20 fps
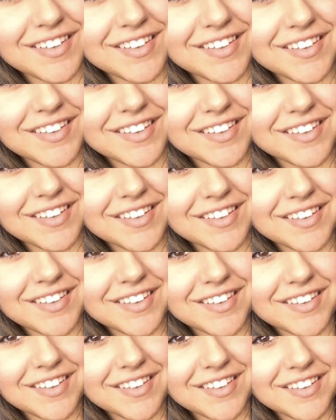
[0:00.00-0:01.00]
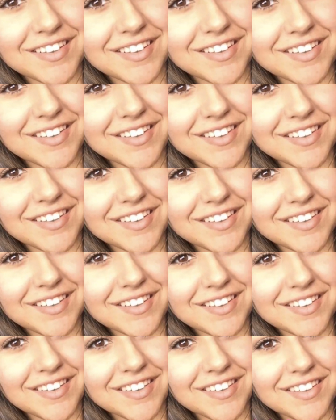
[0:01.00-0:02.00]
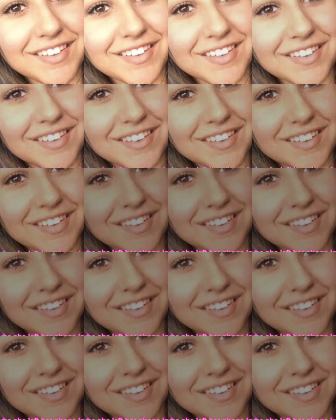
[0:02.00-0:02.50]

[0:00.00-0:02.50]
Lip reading: (no one is talking)